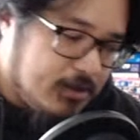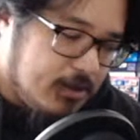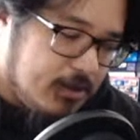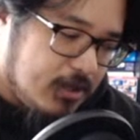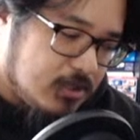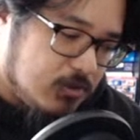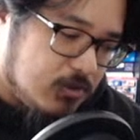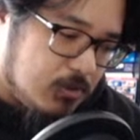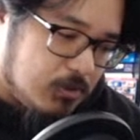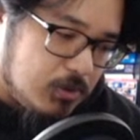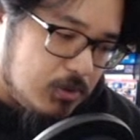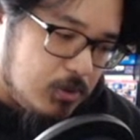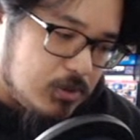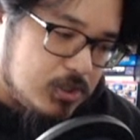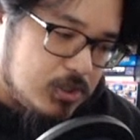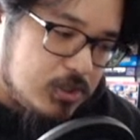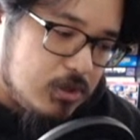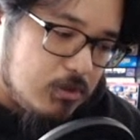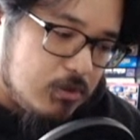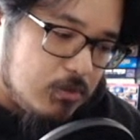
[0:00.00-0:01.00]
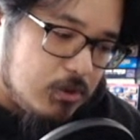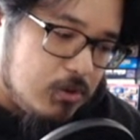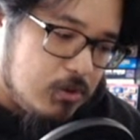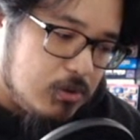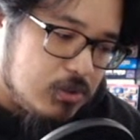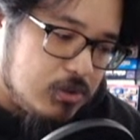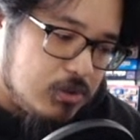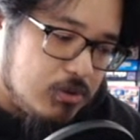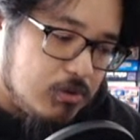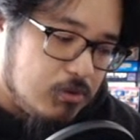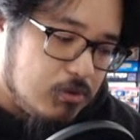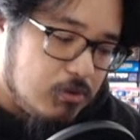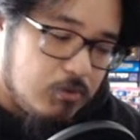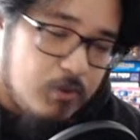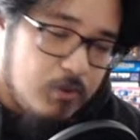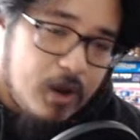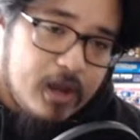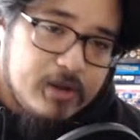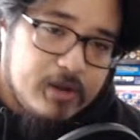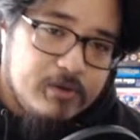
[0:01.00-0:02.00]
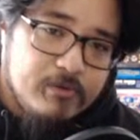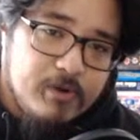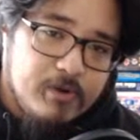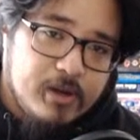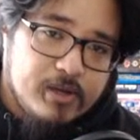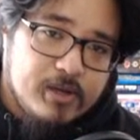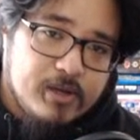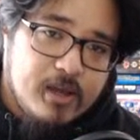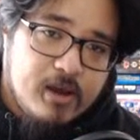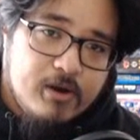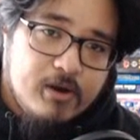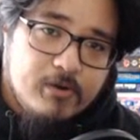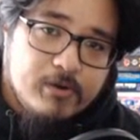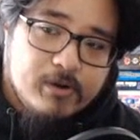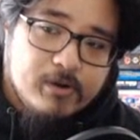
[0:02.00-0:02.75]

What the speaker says: That's where we're going to go. We're going through the ride right now.